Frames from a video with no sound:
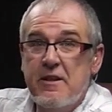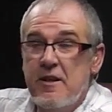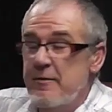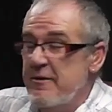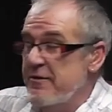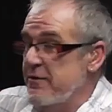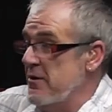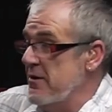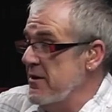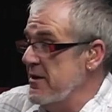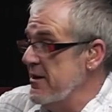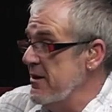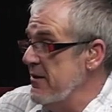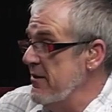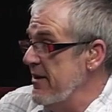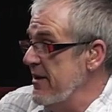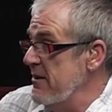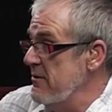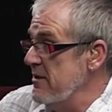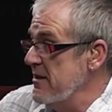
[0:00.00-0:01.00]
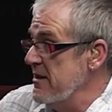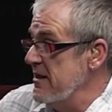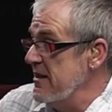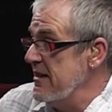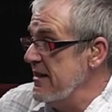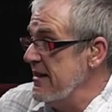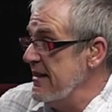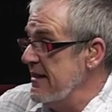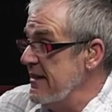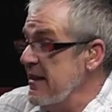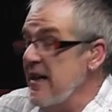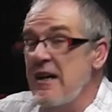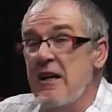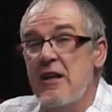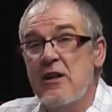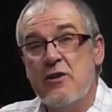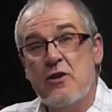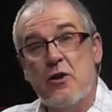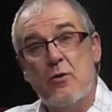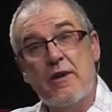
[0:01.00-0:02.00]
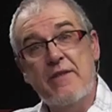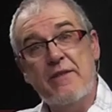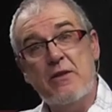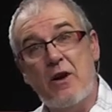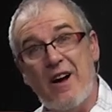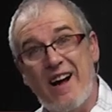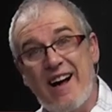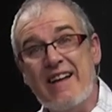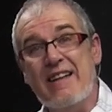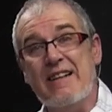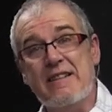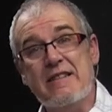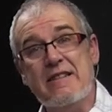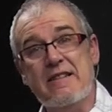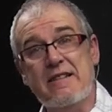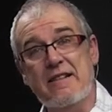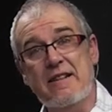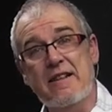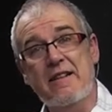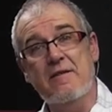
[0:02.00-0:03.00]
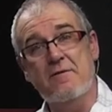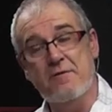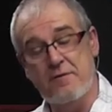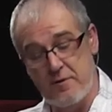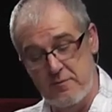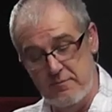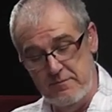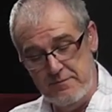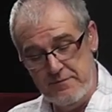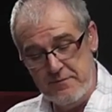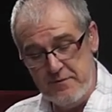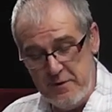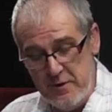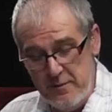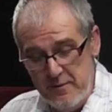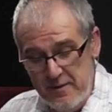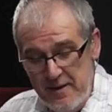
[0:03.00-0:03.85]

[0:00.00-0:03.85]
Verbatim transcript: before the 2000 started. So we've got Alan tonight from, from